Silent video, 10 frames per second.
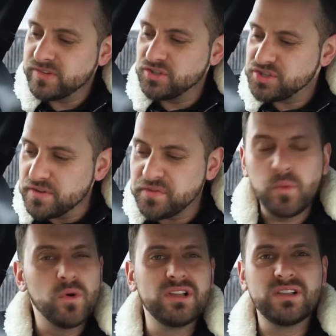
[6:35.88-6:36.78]
and stuff
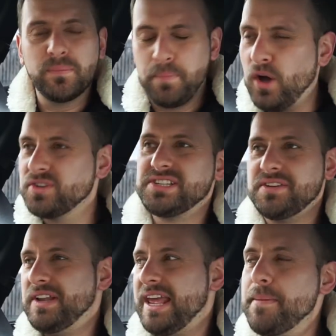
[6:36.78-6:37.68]
that will
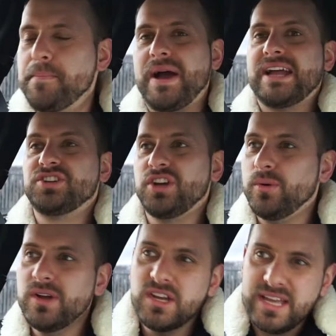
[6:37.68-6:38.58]
positively impact
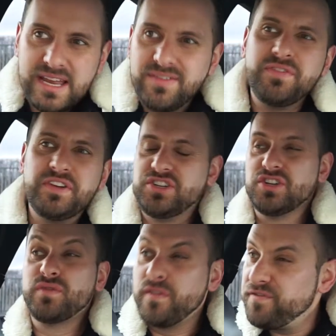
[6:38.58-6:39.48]
you, even if it's
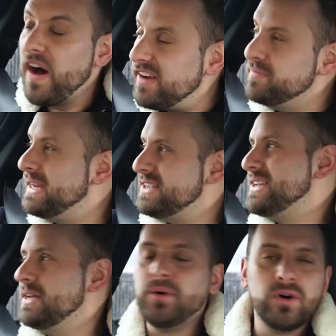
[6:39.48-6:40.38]
just for 5
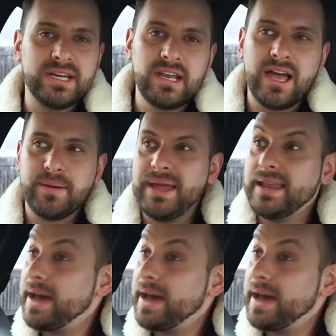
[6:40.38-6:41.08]
minutes in the morning like me.